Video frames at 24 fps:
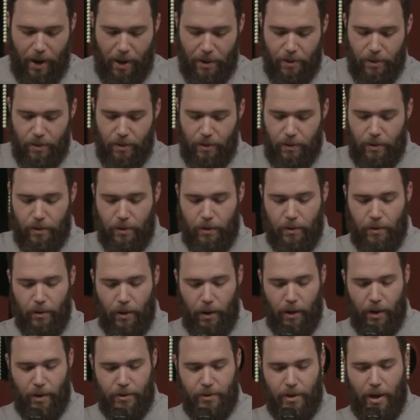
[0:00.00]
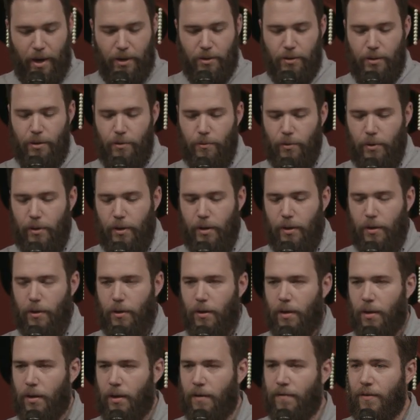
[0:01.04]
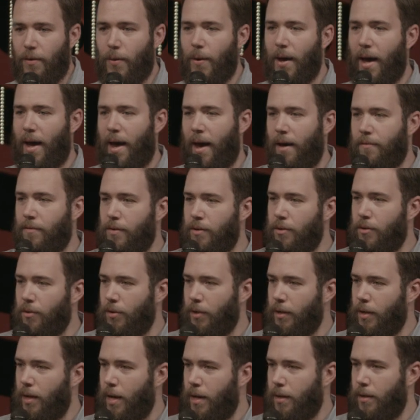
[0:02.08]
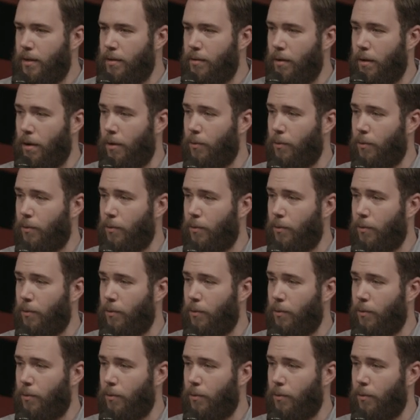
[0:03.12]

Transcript: And then it's actually really good if you haven't created